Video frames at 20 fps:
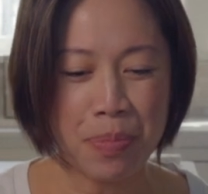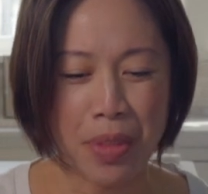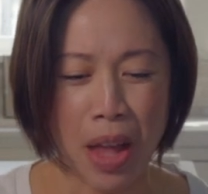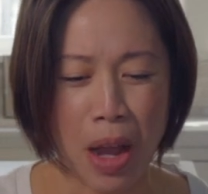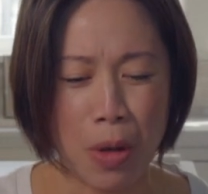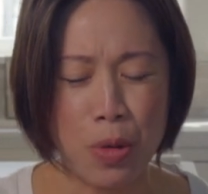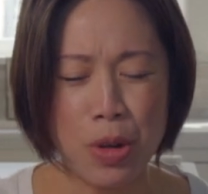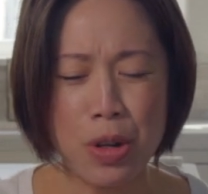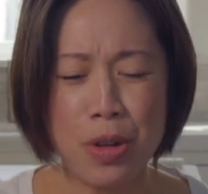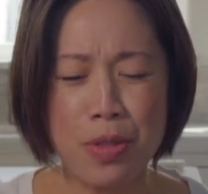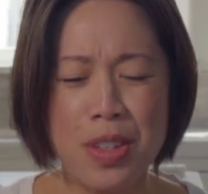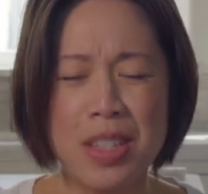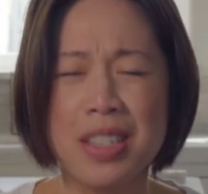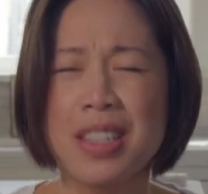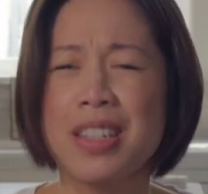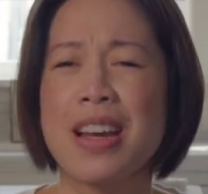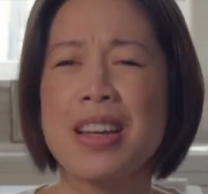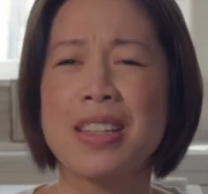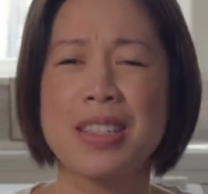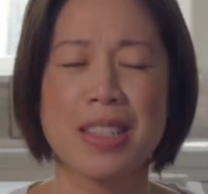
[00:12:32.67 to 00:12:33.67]
I wonder if
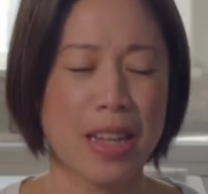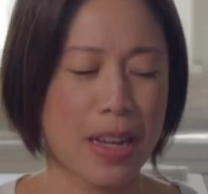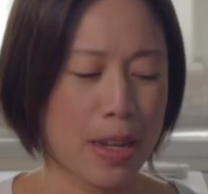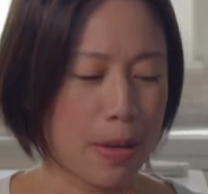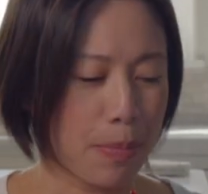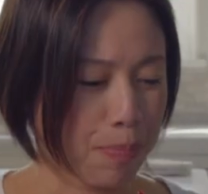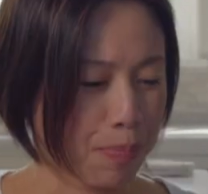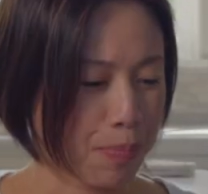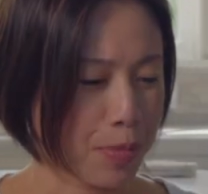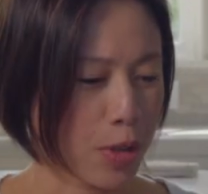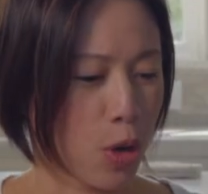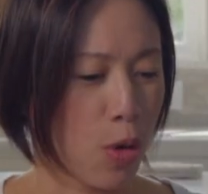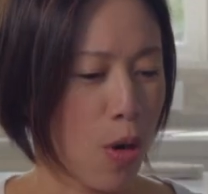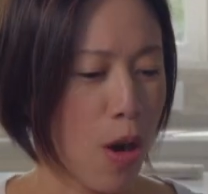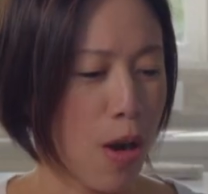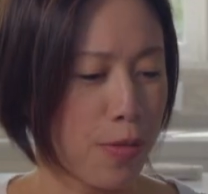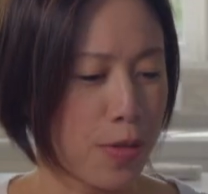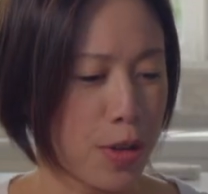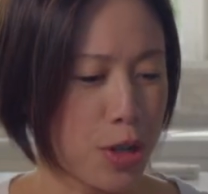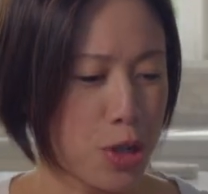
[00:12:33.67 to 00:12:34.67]
this tastes like
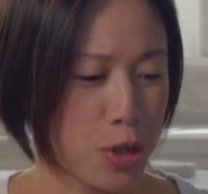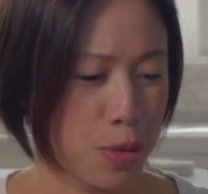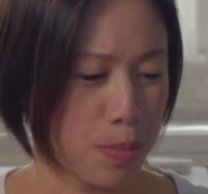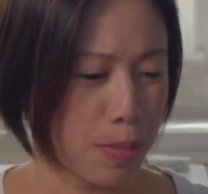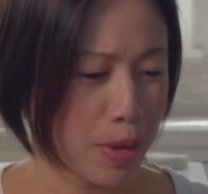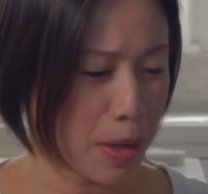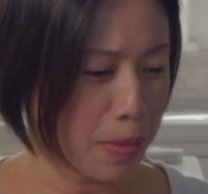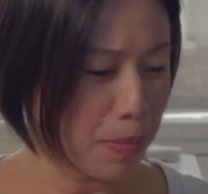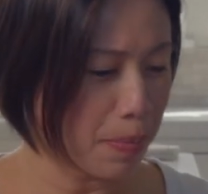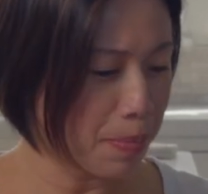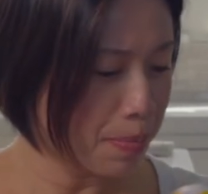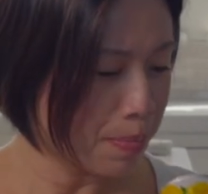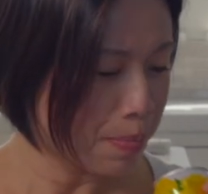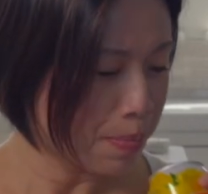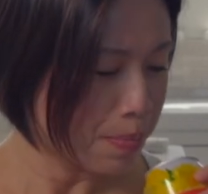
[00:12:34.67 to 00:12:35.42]
crawfish, but